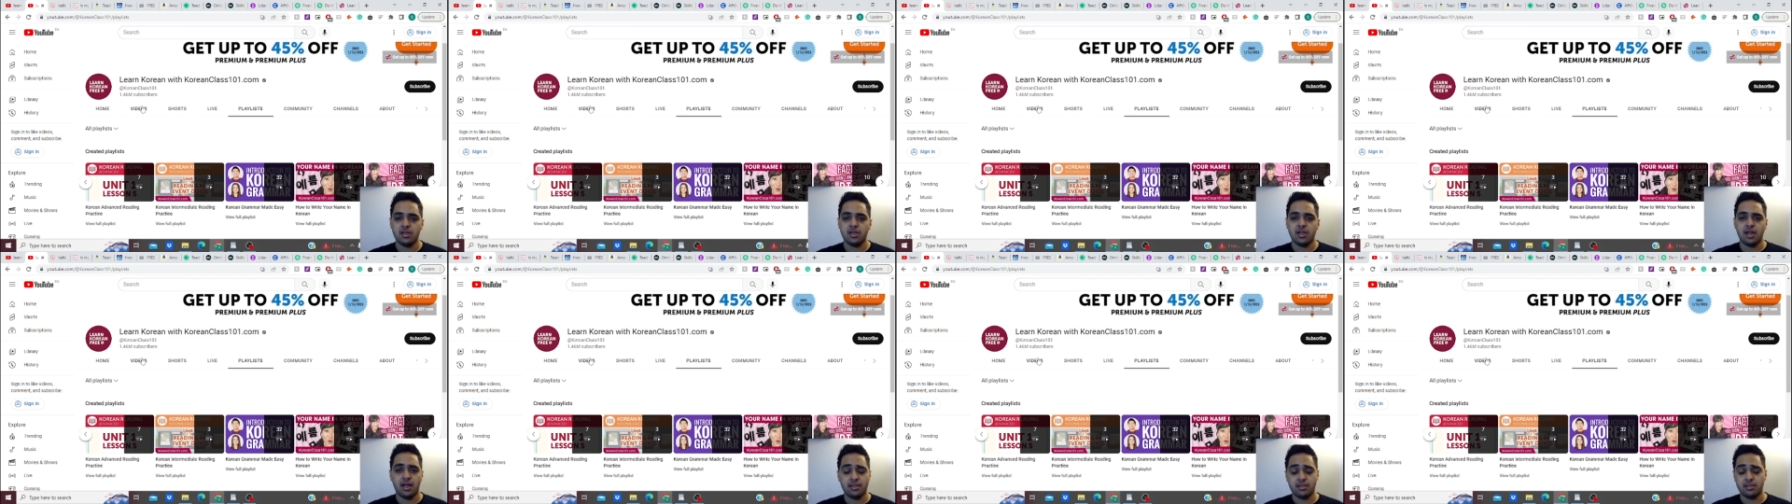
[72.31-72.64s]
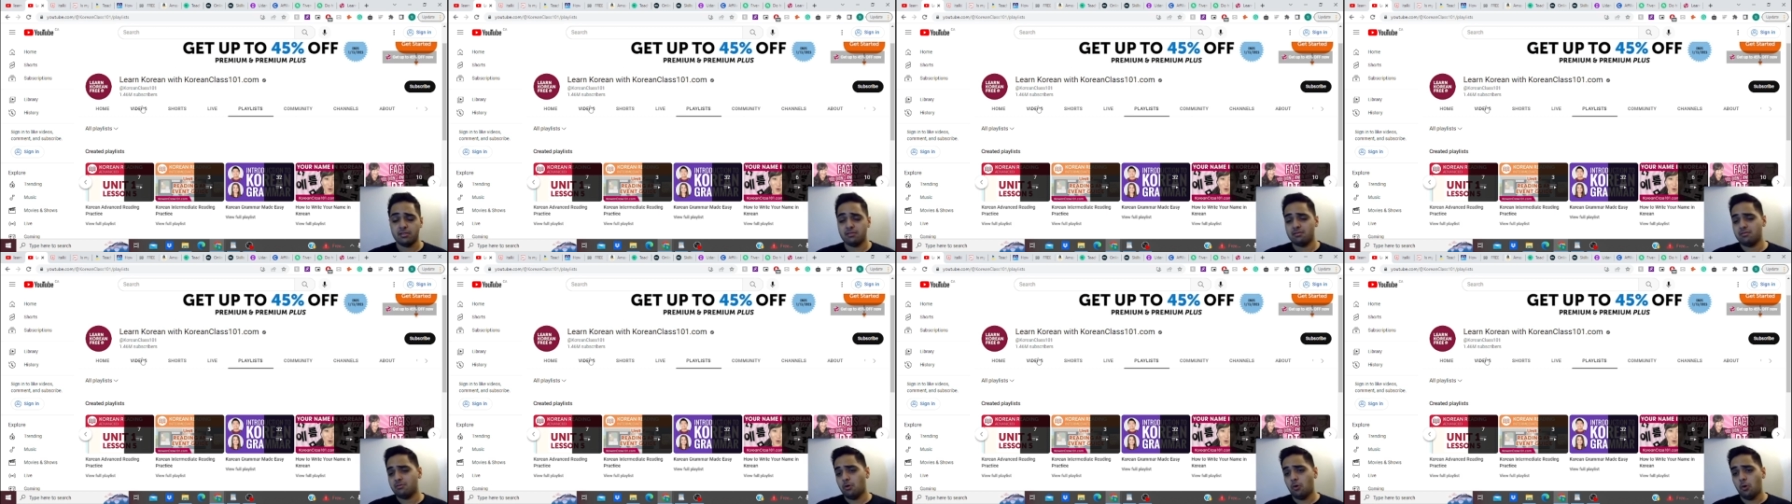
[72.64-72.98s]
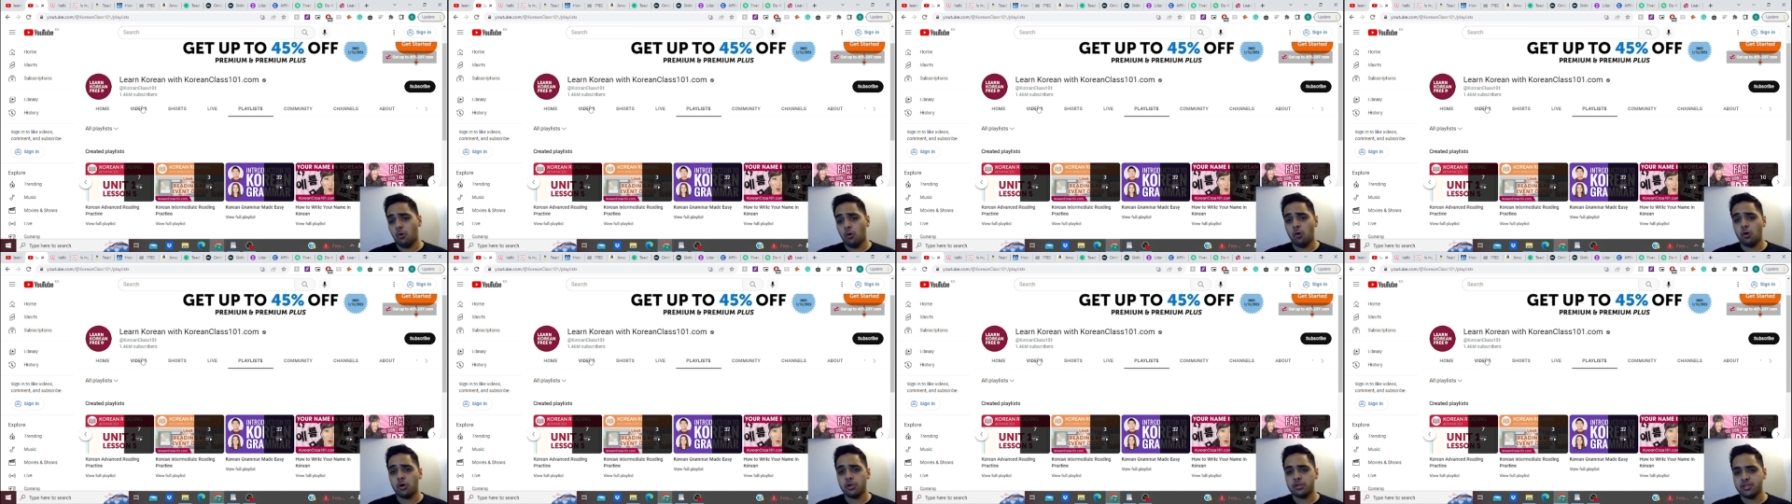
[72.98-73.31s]
and
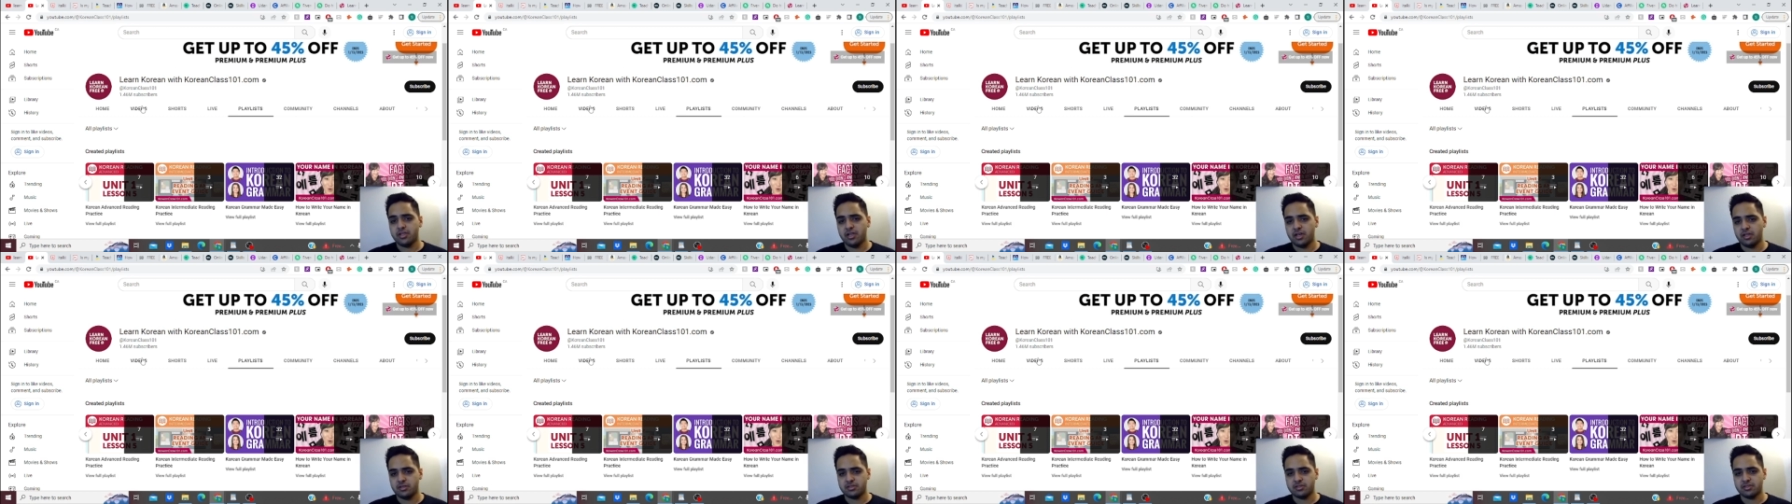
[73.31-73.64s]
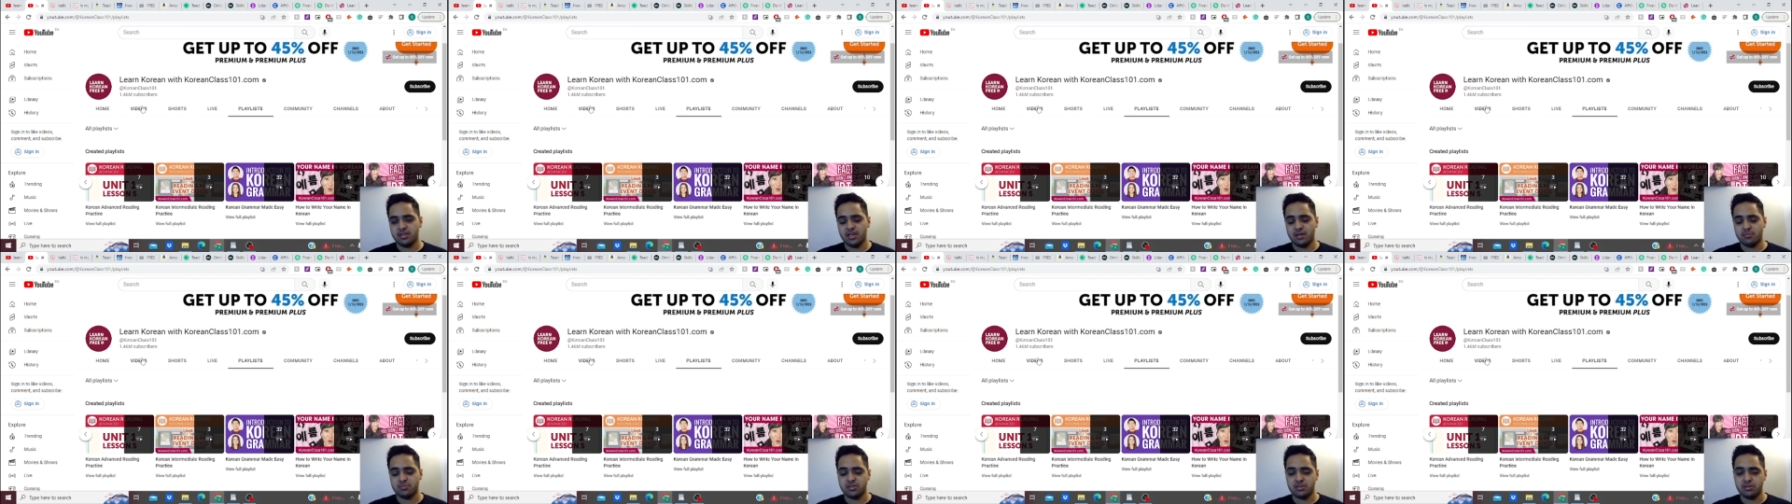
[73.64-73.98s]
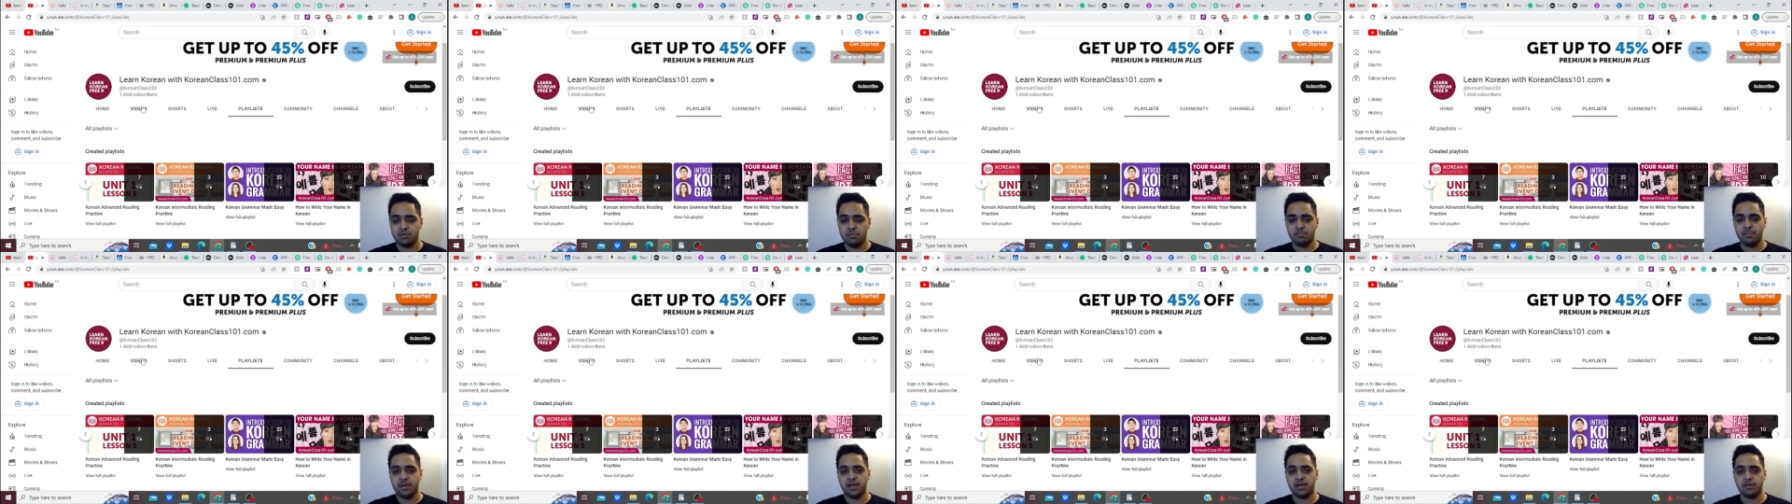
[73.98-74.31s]
all the other steps
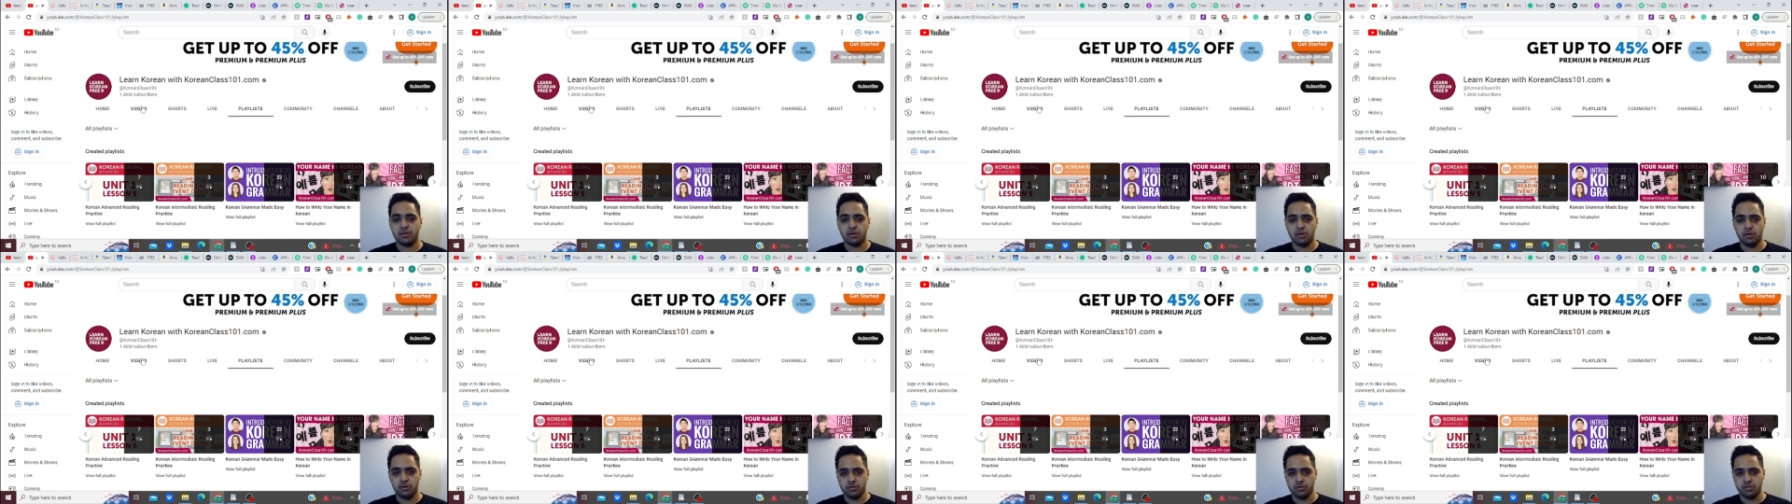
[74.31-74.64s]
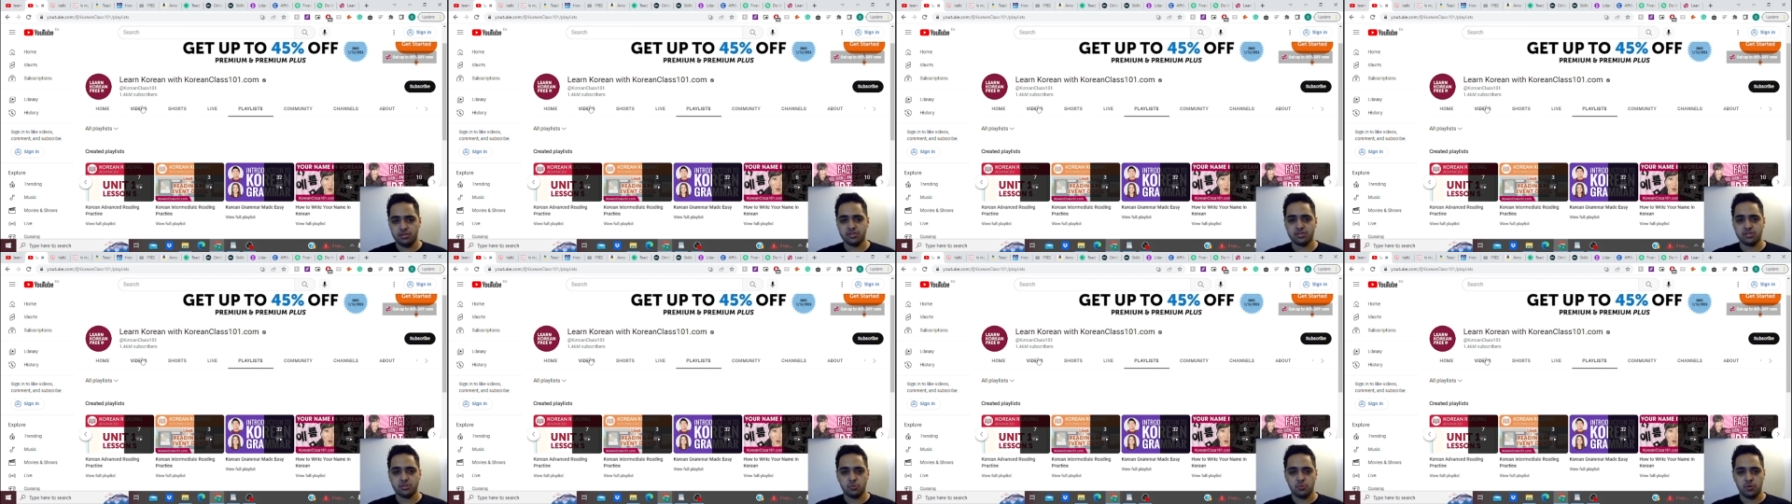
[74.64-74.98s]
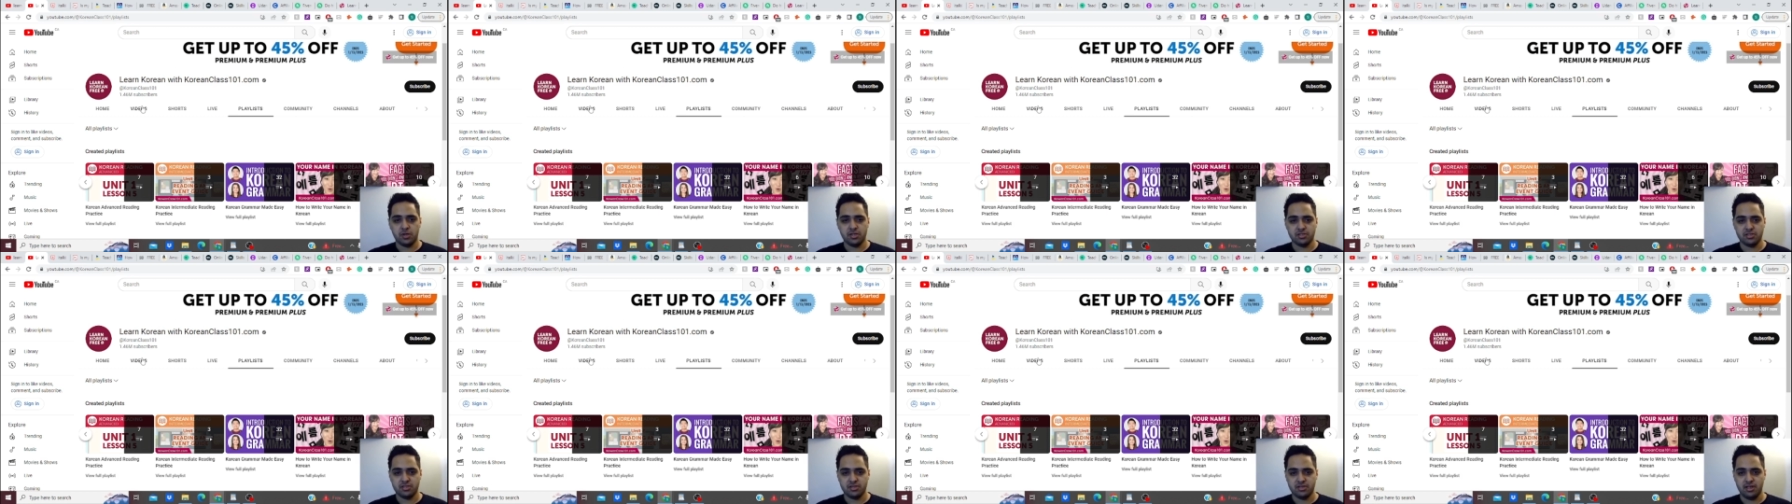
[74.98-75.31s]
depend on this
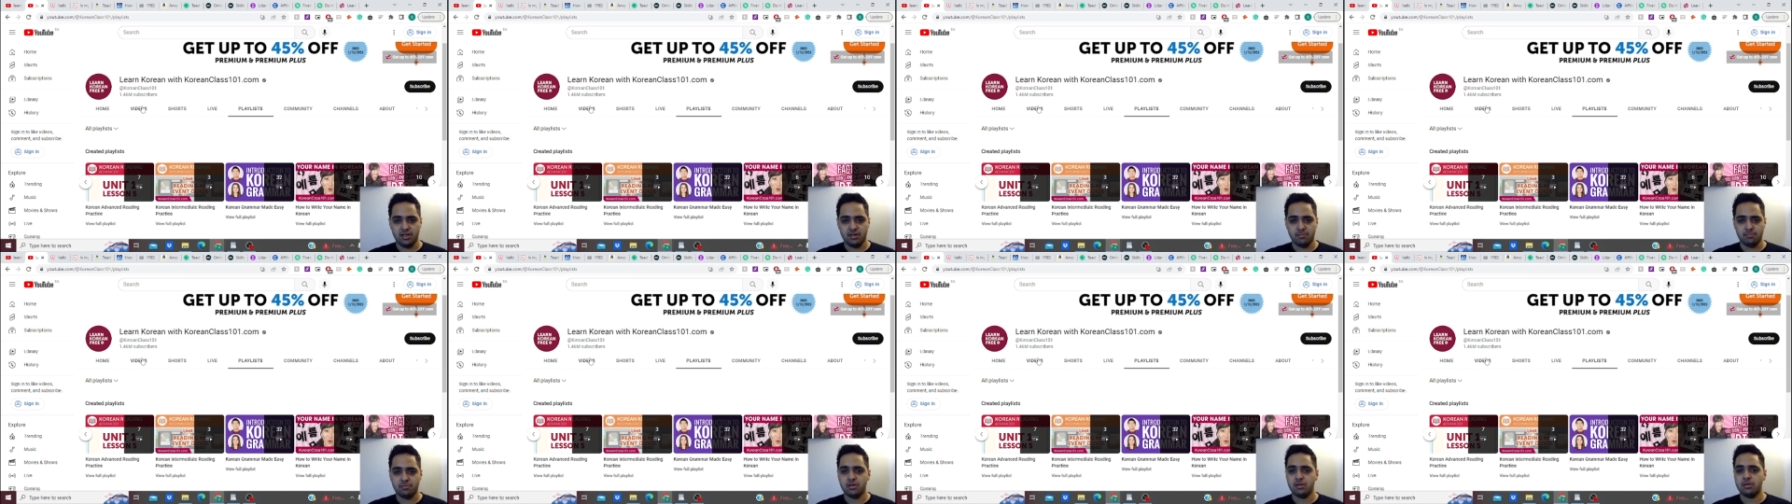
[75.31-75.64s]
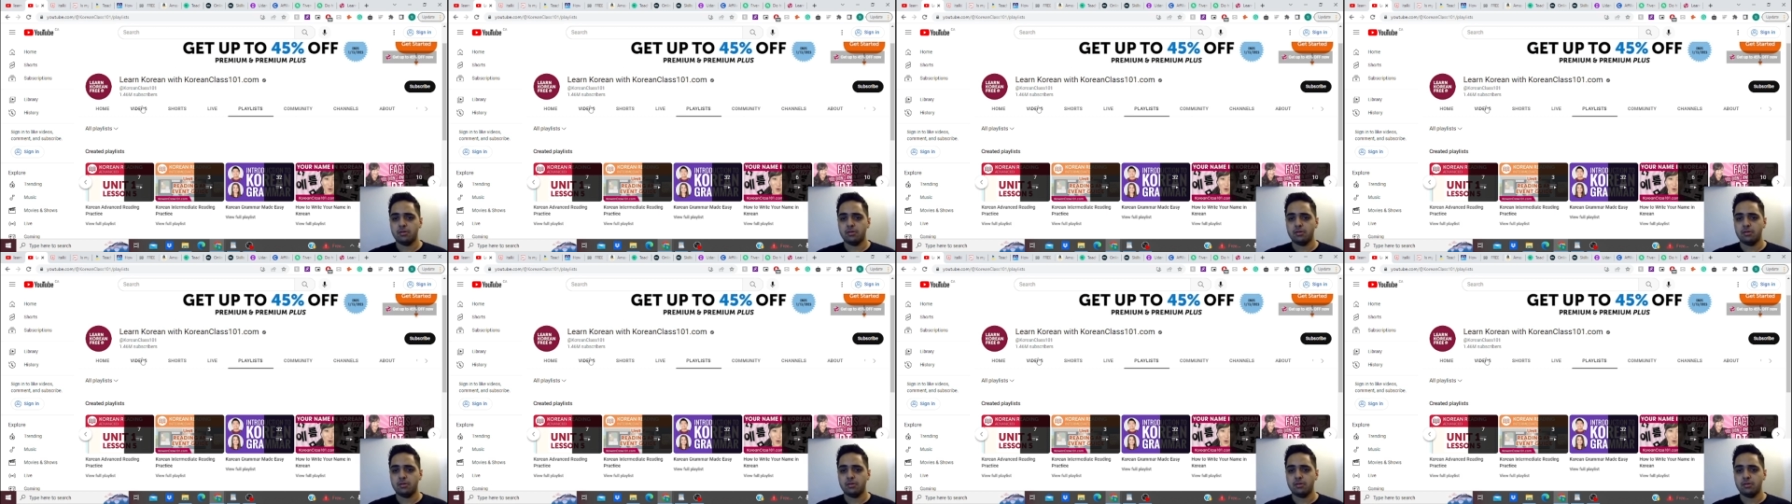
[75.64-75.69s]
one step,